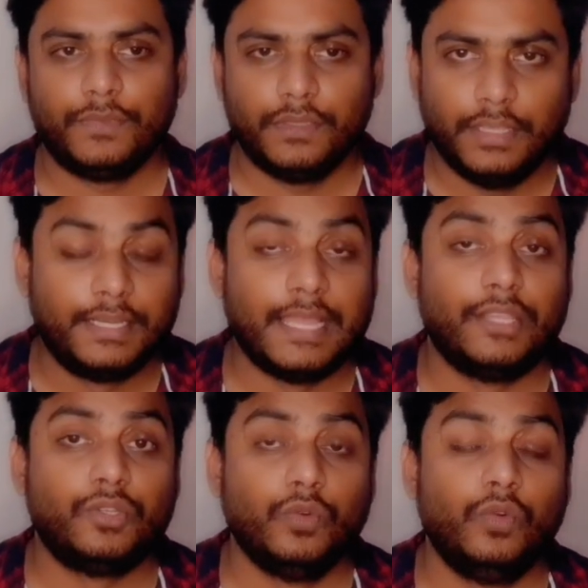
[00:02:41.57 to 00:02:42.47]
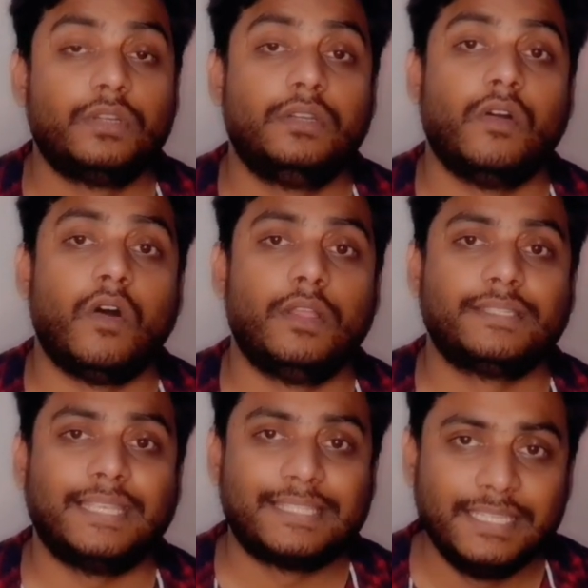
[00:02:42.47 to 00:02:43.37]
it can shoot
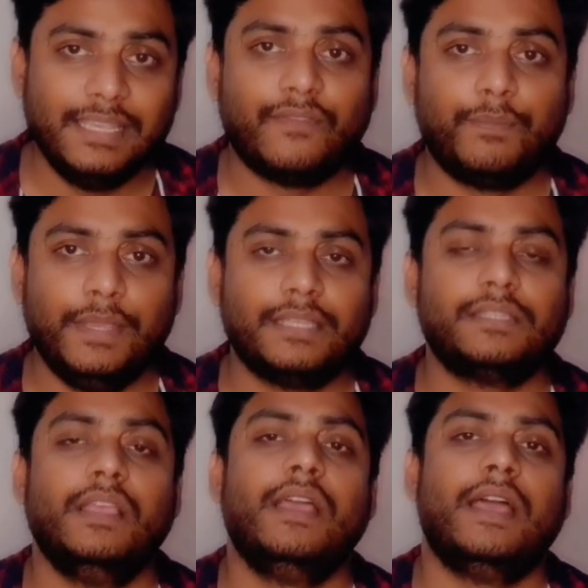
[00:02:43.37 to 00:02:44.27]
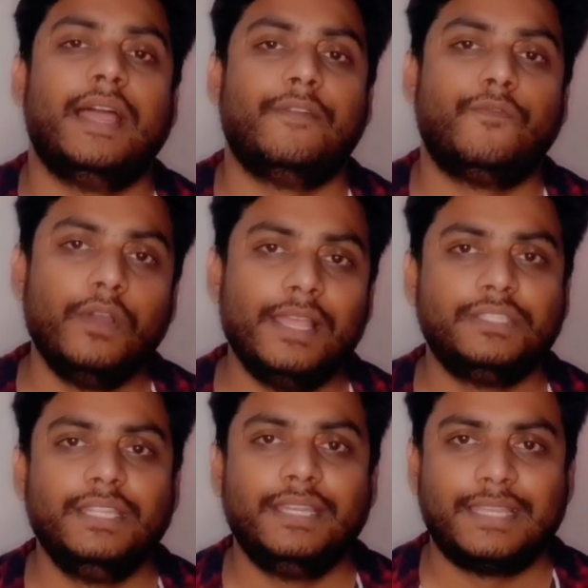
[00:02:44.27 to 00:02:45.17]
on 60 FPS, and full
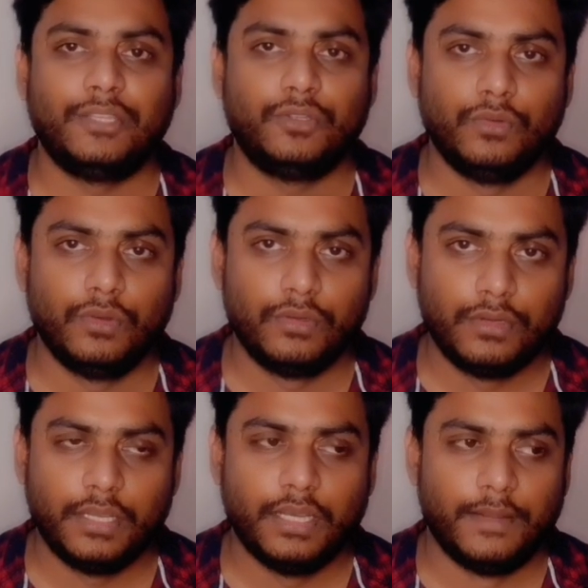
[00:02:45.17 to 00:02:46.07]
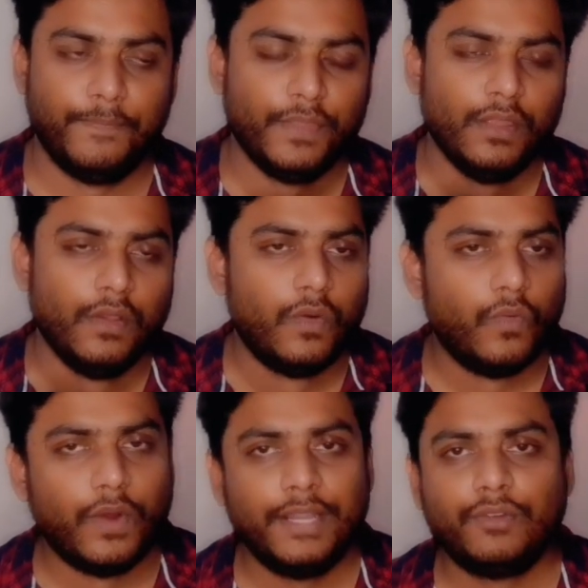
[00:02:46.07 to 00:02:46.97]
HD it can shoot
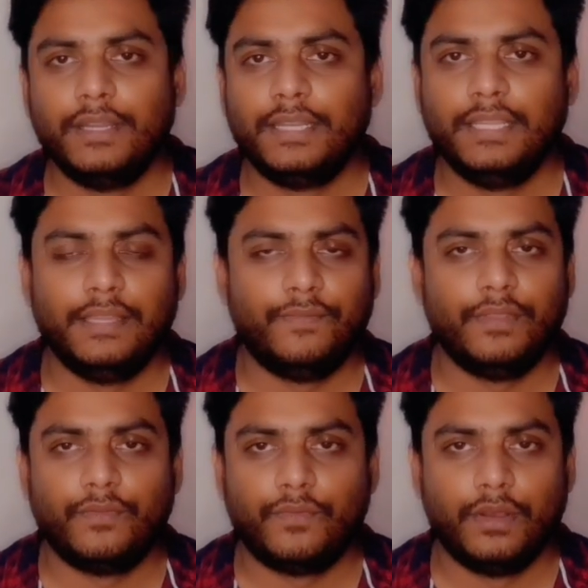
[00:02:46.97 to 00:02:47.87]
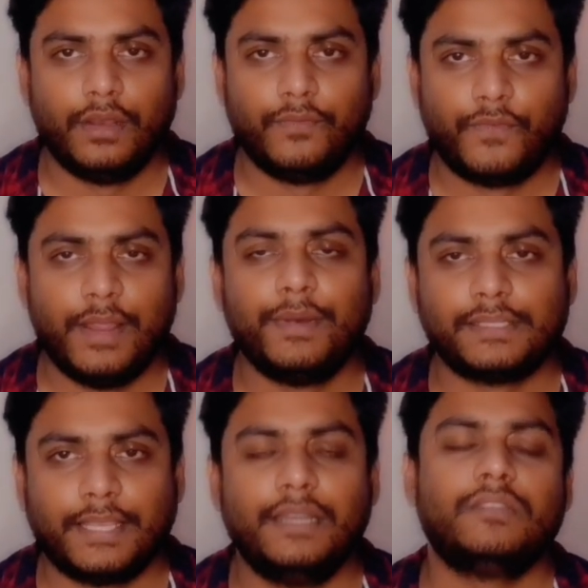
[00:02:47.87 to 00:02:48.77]
120 frame
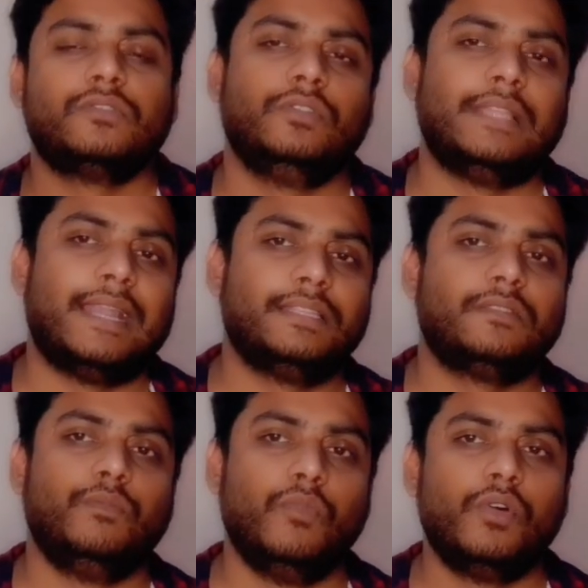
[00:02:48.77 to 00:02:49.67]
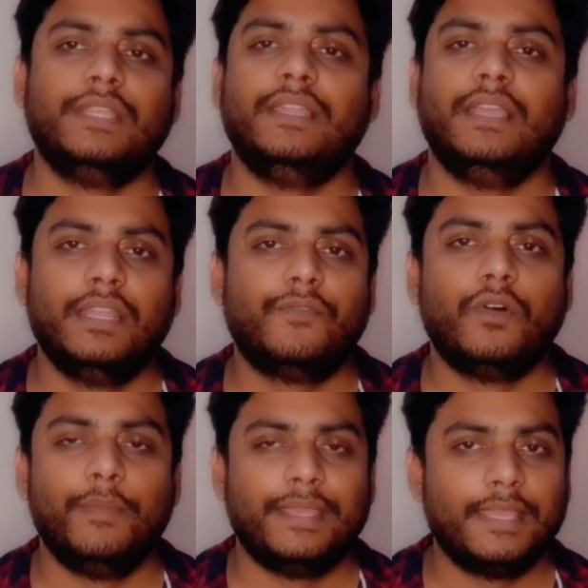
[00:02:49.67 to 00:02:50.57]
per second. So that is more than
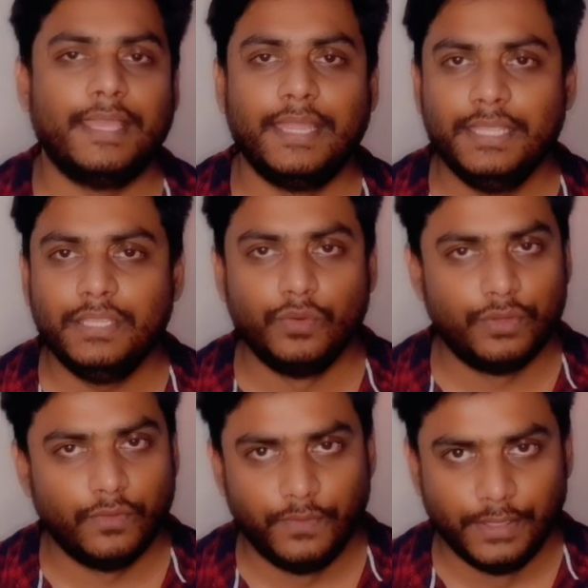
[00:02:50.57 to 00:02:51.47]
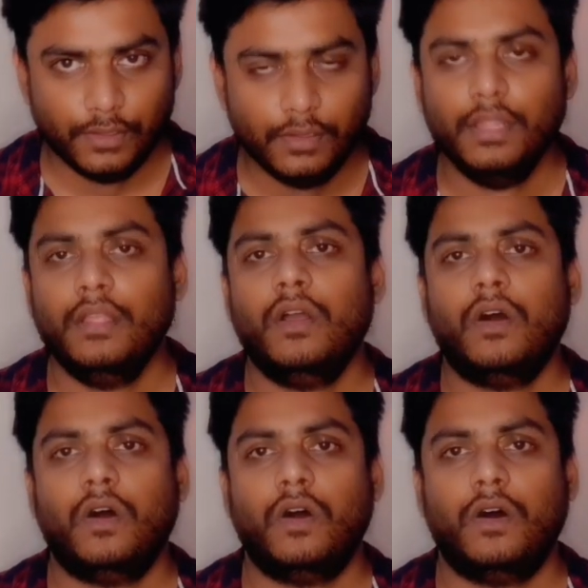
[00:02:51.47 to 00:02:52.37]
enough for making any YouTube video.
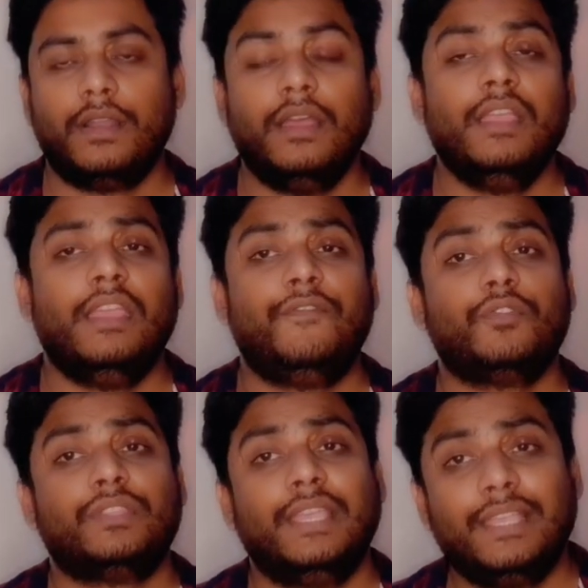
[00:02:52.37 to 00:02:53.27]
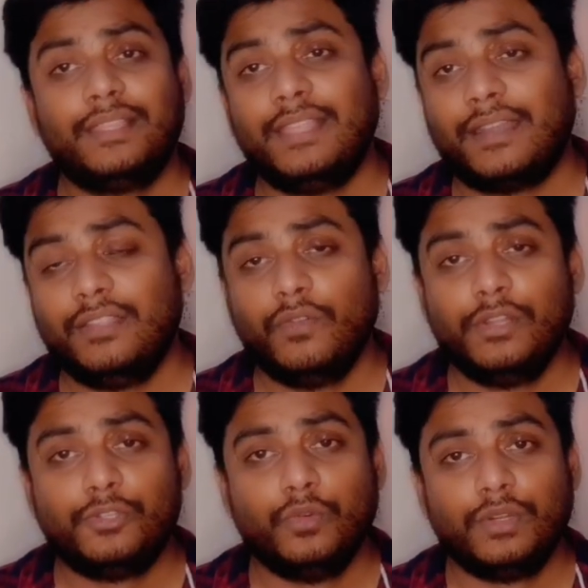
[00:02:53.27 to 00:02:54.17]
Or if you think that you
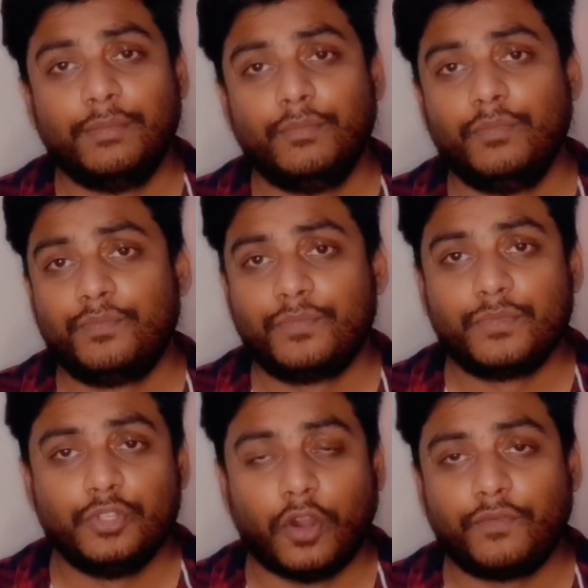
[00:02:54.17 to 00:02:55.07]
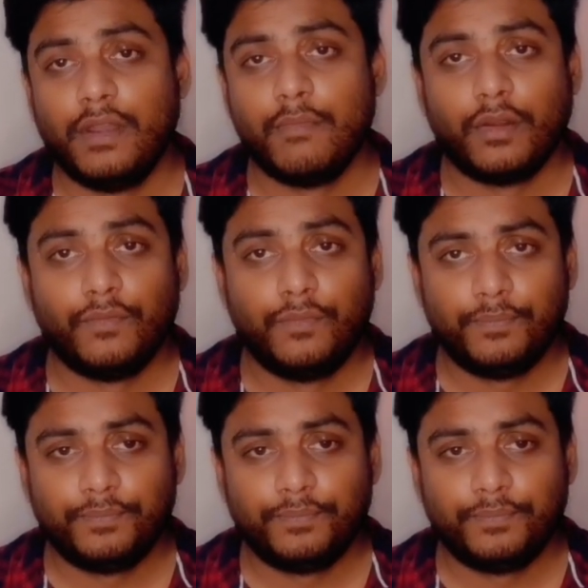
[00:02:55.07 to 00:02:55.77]
will shoot a short film on